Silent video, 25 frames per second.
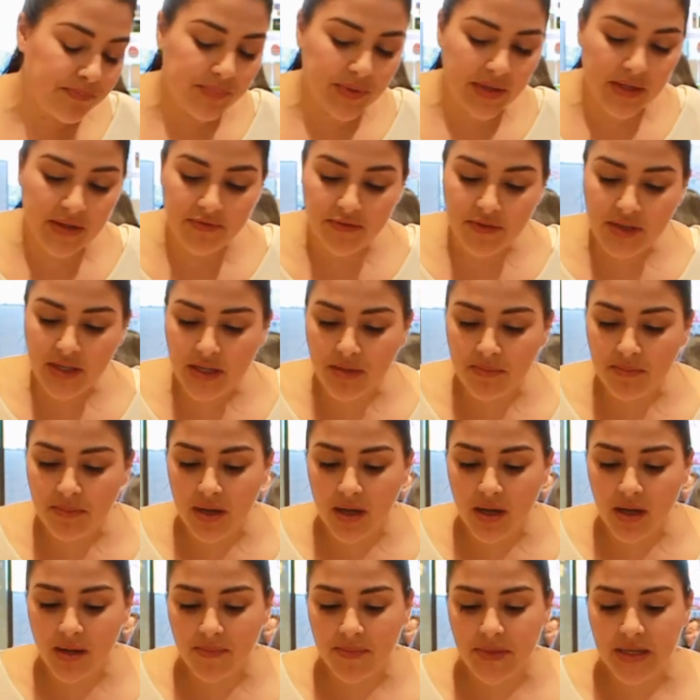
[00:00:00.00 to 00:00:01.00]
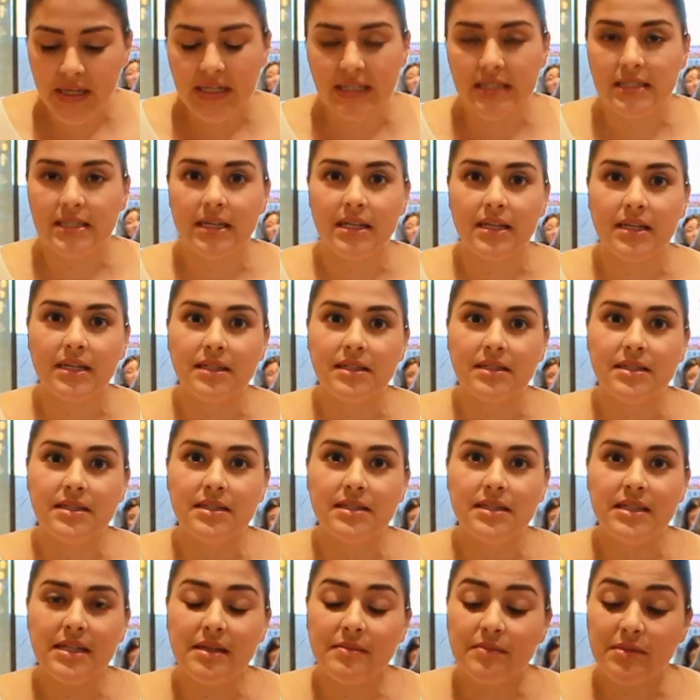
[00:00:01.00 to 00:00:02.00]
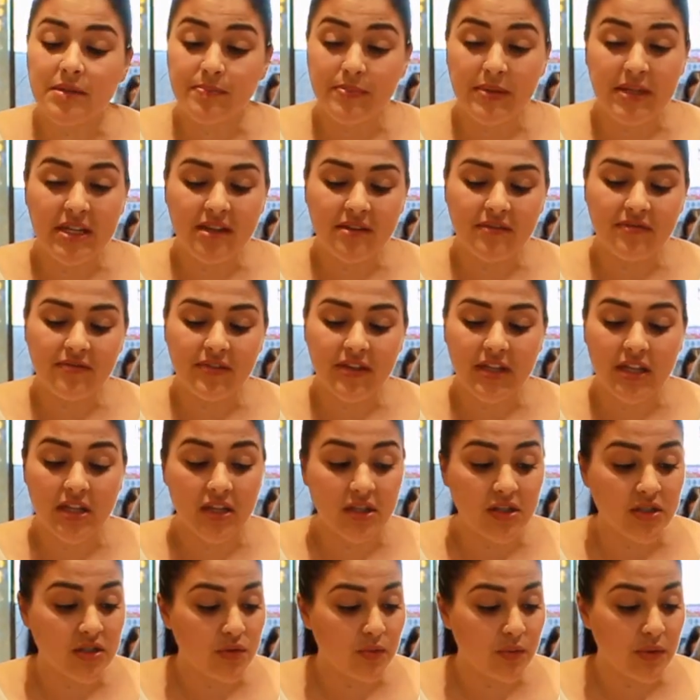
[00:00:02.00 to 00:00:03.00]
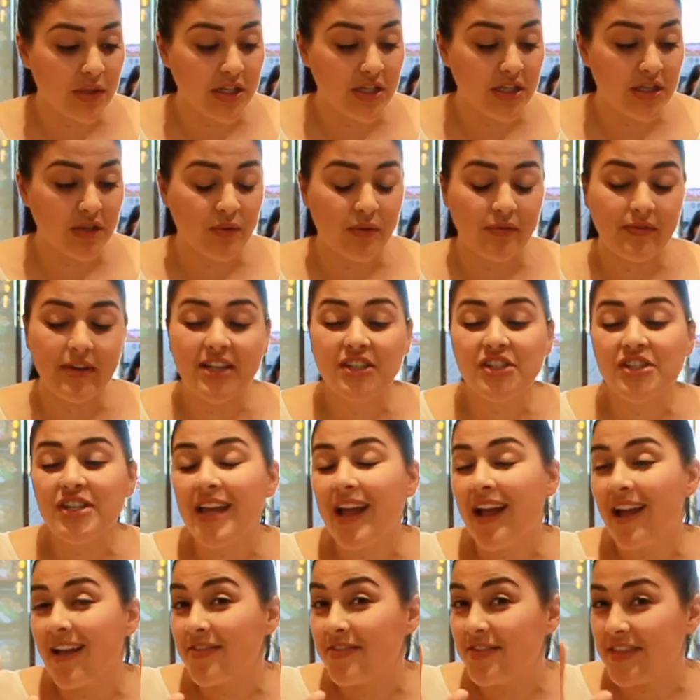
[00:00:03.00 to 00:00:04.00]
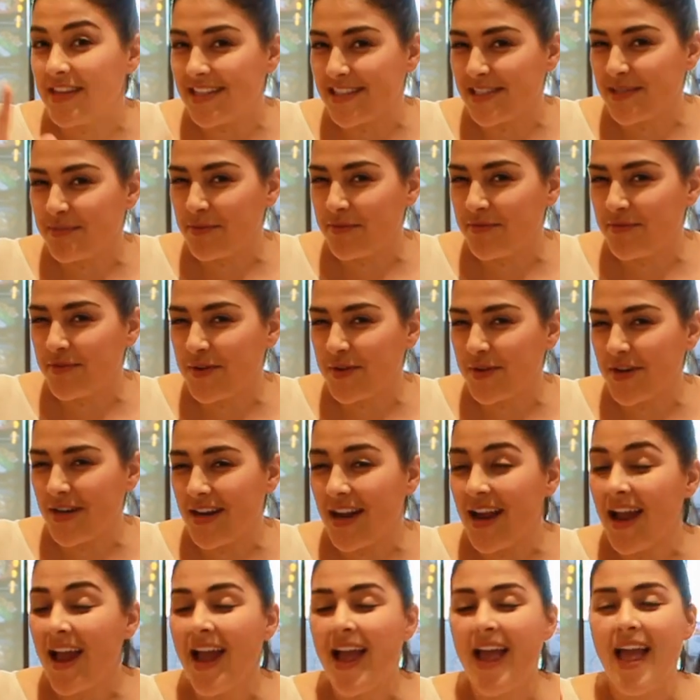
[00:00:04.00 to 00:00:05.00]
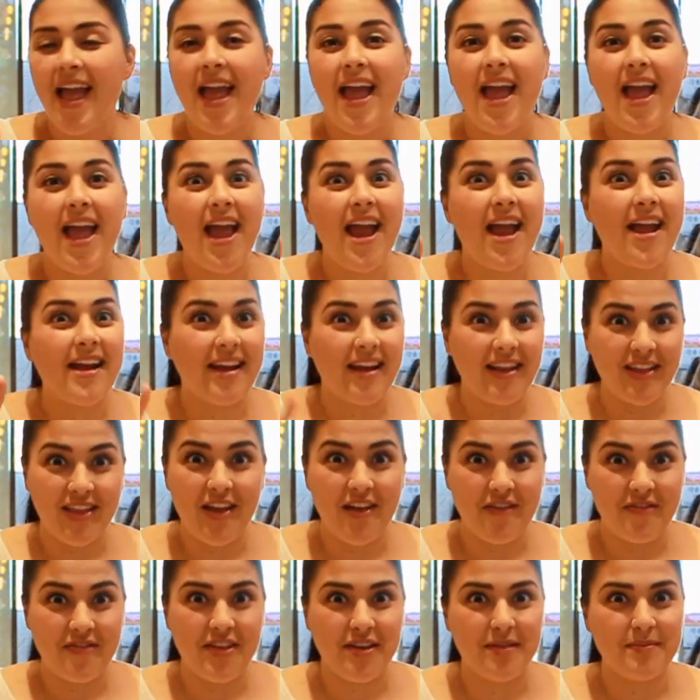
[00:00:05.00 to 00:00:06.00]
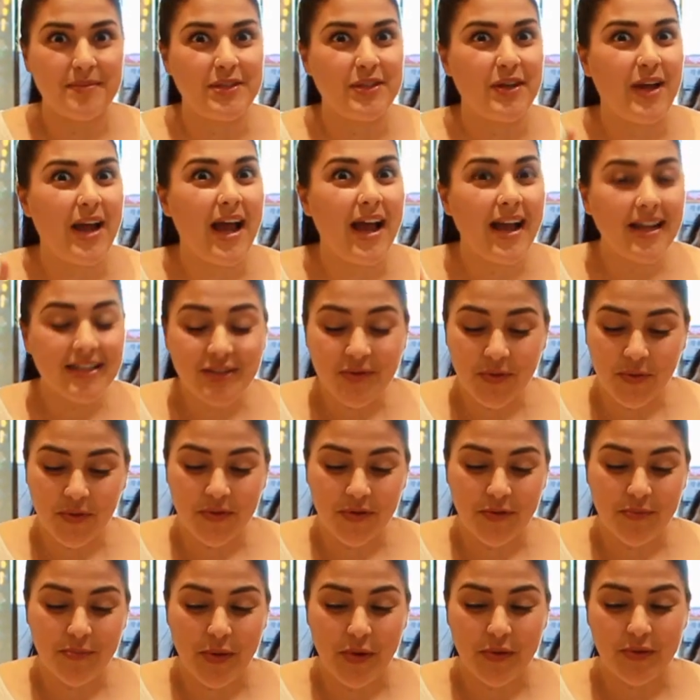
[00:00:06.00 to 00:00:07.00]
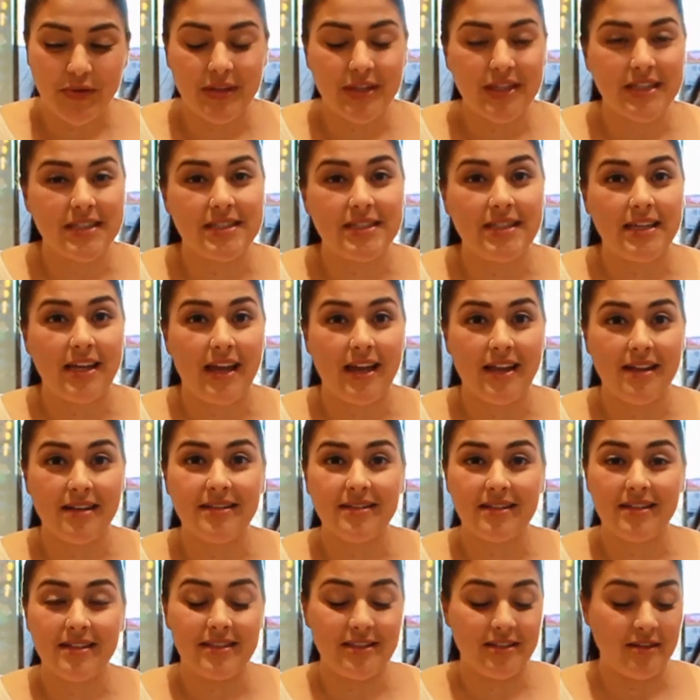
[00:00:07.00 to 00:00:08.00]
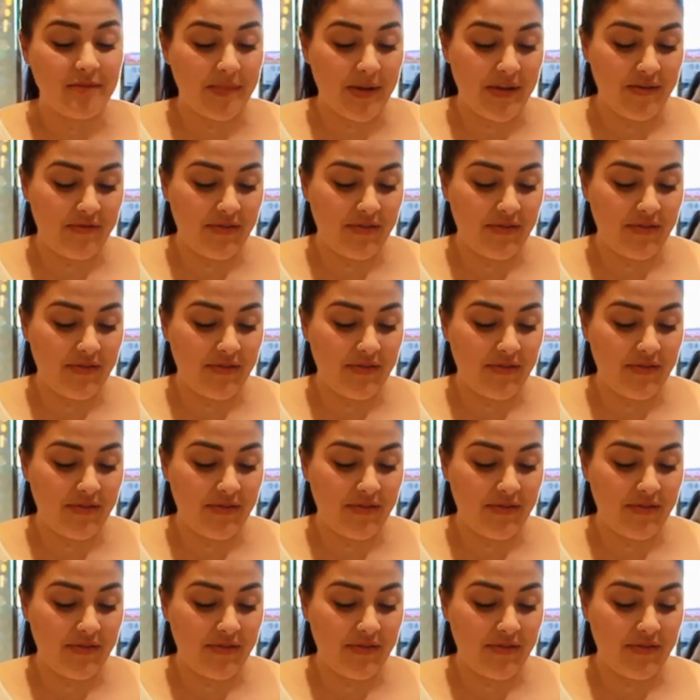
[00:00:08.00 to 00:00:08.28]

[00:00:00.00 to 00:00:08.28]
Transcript: beef kimbap, and it's a steamed beef. It looks really good. We've actually had these before, and I love them. So I had to order both of these again because they're my